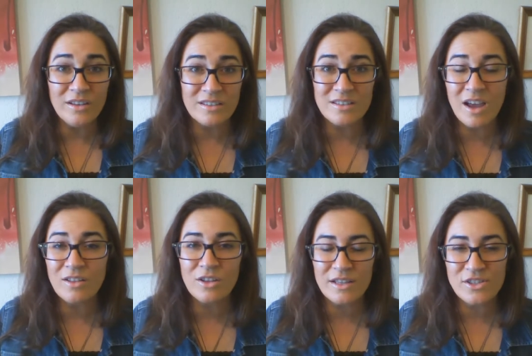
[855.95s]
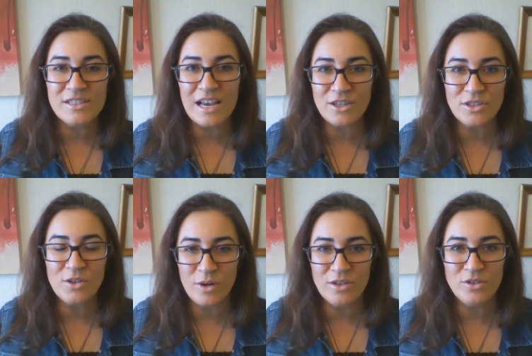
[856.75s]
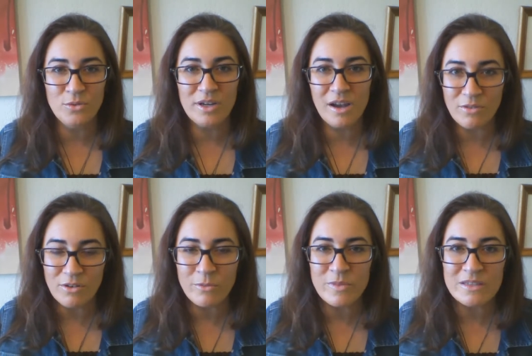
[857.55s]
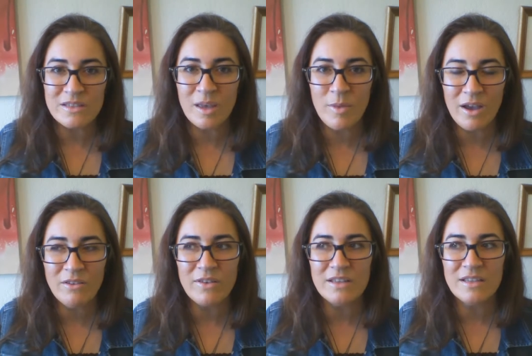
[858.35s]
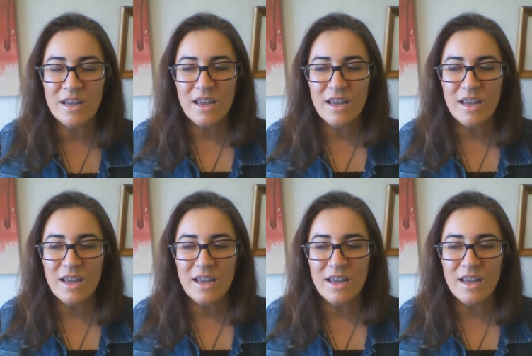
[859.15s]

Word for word: It does not look like she's actually going to recover from this and come out of it.